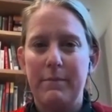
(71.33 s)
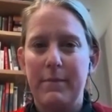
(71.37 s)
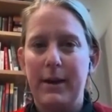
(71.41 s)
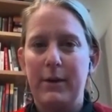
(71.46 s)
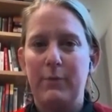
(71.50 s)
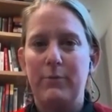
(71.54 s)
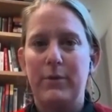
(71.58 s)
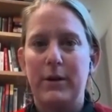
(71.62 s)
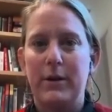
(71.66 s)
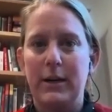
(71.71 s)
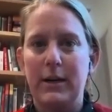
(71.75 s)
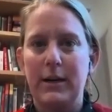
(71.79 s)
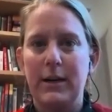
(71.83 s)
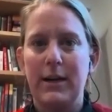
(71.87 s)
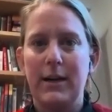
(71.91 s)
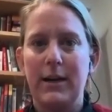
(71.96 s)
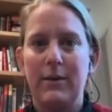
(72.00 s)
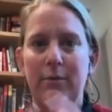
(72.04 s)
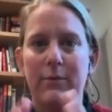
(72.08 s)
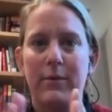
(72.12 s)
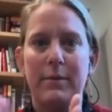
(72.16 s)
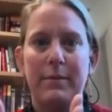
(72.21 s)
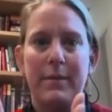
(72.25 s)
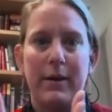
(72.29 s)
might work.
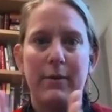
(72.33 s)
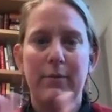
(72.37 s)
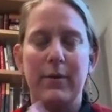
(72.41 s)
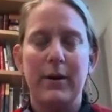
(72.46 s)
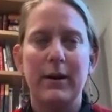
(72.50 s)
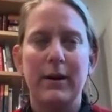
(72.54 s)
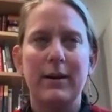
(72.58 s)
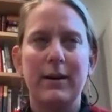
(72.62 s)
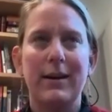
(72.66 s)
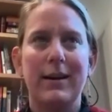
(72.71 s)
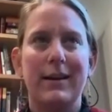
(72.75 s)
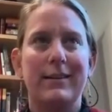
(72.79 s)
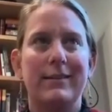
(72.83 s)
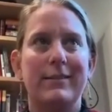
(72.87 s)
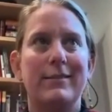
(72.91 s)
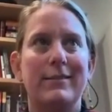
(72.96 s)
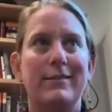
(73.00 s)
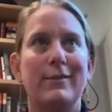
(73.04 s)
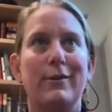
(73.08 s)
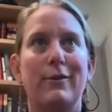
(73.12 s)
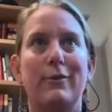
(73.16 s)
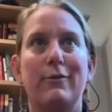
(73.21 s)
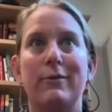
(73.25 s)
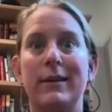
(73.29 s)
And
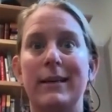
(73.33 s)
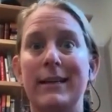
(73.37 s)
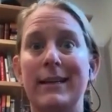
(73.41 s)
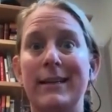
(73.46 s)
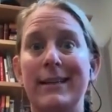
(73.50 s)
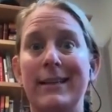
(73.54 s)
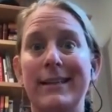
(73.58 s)
so